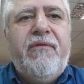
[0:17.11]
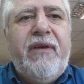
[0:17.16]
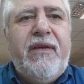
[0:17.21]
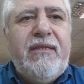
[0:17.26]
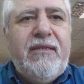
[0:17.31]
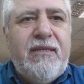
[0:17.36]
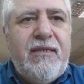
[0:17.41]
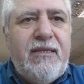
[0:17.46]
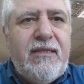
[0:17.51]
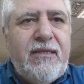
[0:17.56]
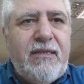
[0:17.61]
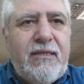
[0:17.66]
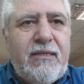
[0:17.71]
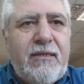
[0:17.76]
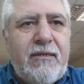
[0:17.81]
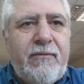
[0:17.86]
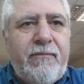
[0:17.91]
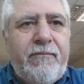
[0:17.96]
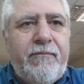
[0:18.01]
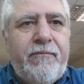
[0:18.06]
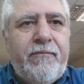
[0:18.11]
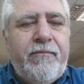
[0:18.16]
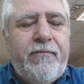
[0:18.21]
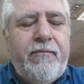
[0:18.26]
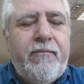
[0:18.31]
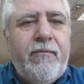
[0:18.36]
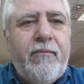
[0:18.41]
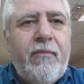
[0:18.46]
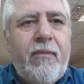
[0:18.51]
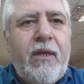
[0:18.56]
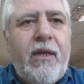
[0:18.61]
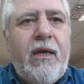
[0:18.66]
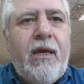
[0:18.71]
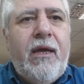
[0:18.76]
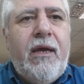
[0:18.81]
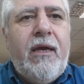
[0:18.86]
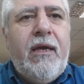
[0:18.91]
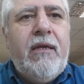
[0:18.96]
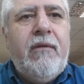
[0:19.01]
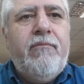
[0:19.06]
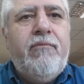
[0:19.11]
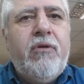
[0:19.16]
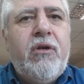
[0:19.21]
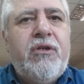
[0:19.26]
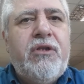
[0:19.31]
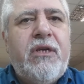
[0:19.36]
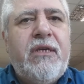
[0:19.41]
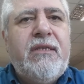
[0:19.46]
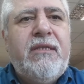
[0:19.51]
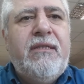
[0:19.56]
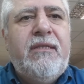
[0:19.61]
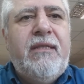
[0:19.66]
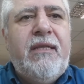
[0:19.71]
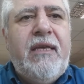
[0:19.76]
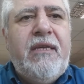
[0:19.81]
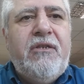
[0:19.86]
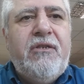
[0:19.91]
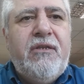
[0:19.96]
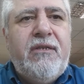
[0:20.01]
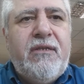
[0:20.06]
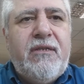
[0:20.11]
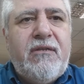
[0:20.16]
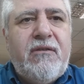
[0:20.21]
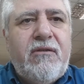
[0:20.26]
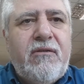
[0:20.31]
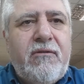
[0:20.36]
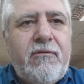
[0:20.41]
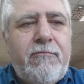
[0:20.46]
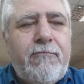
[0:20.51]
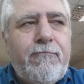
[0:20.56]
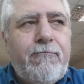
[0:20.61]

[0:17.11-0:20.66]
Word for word: phases and project stages?